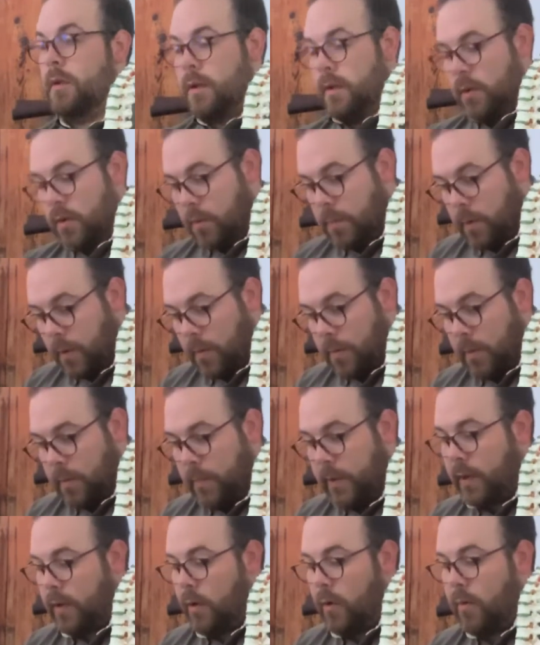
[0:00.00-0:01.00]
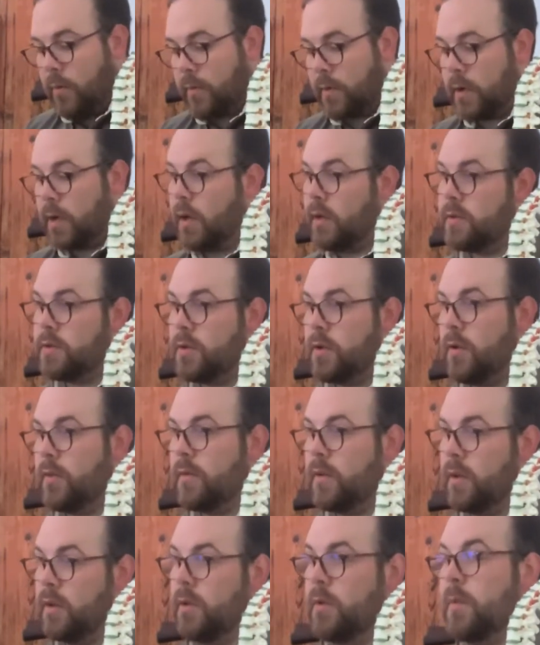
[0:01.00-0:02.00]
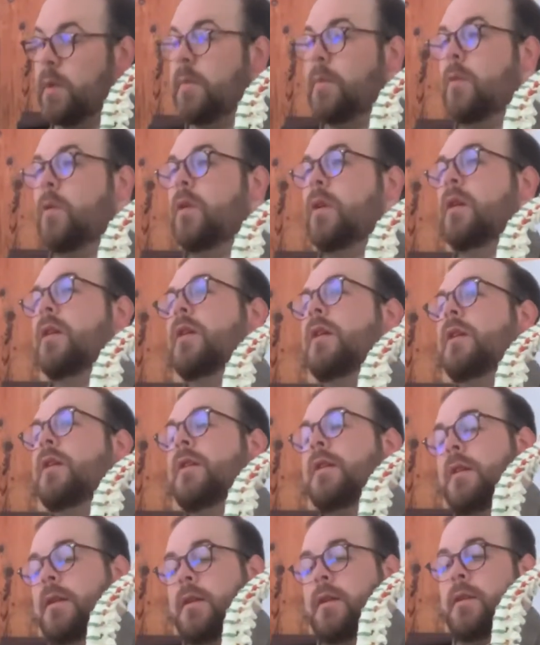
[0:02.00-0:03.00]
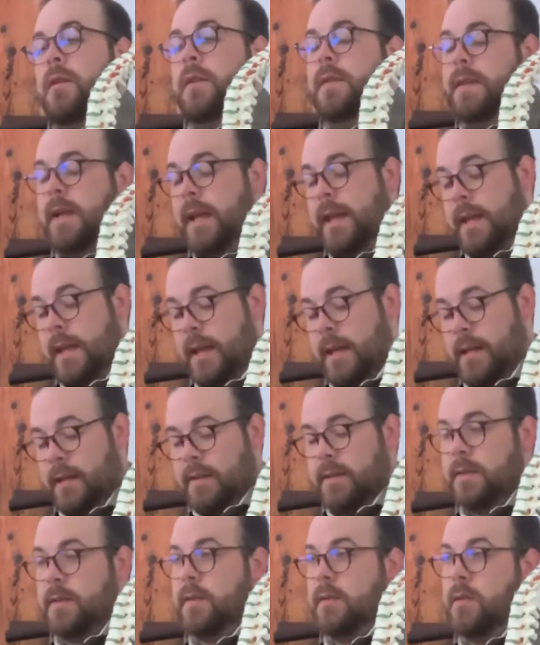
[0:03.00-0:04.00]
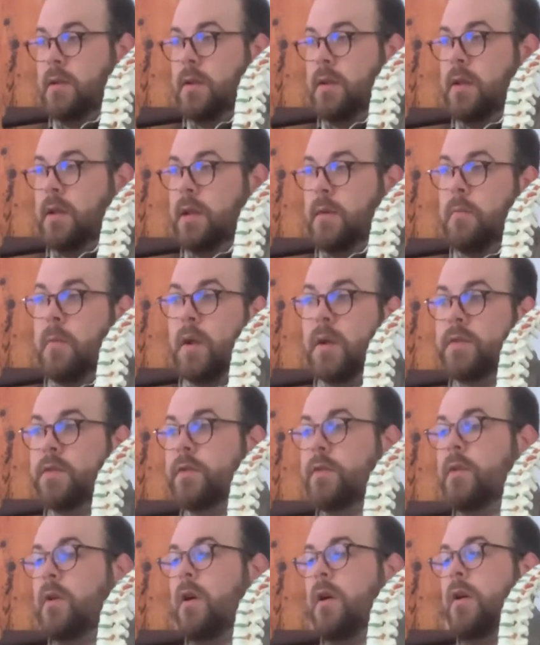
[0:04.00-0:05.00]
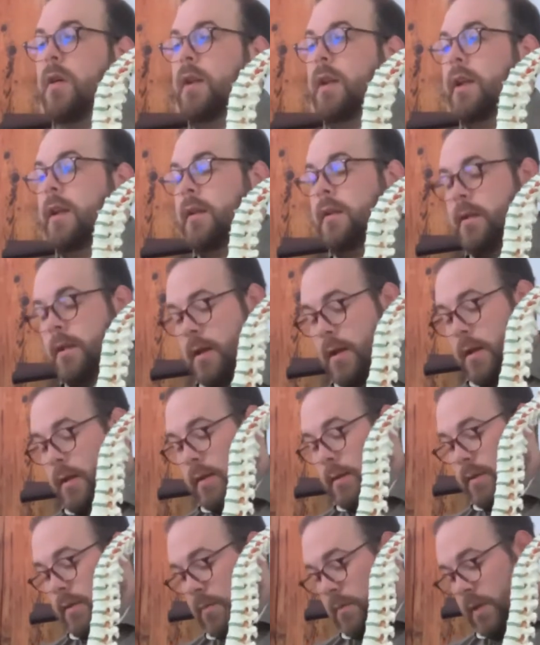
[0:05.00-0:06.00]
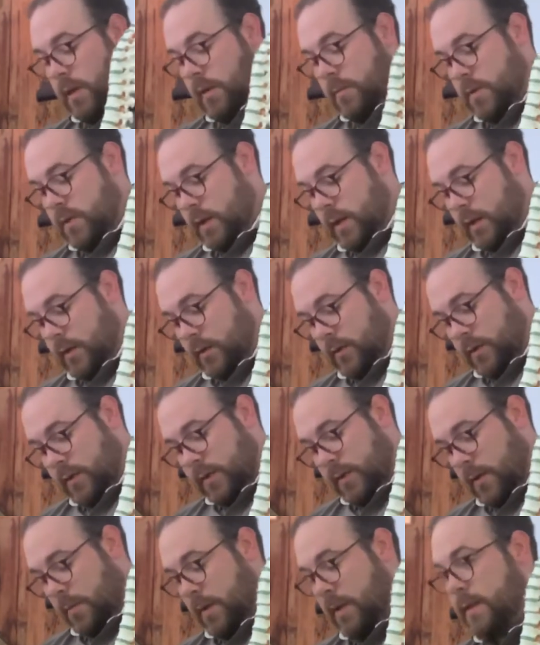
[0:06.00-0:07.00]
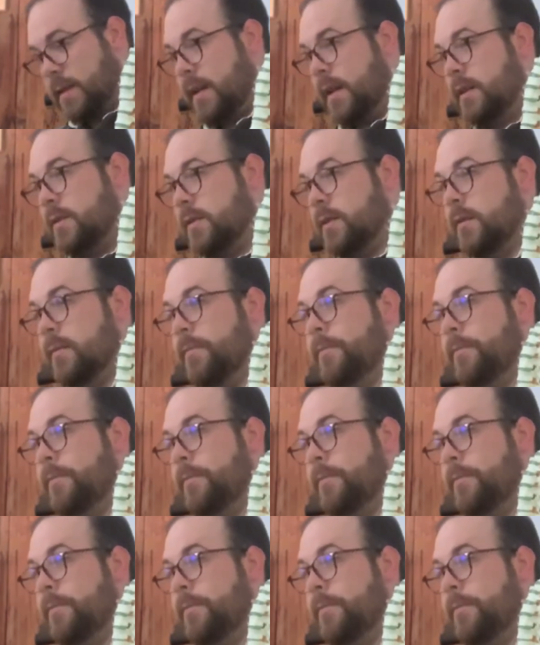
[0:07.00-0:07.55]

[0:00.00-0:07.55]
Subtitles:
You're probably bent over, hunched over a little bit more. You take hits, you get muscle guarding, sometimes you get a little subluxation.